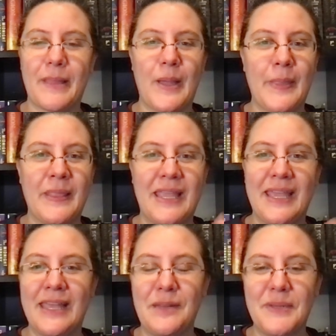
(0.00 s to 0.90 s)
on
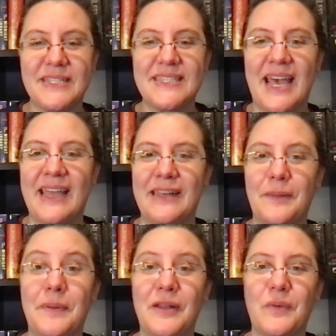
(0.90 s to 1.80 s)
the enemy
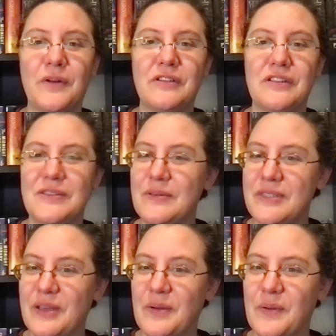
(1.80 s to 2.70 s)
side, but in order to do
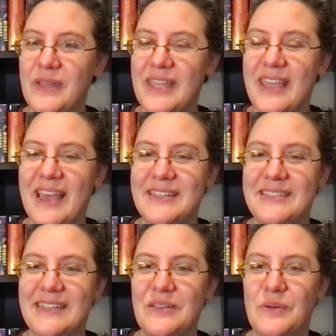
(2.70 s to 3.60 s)
so, he has
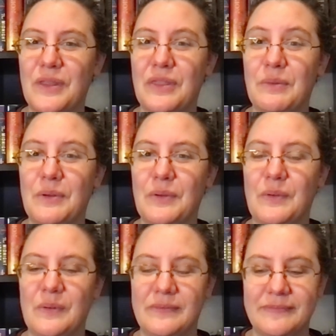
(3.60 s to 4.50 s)
to do it through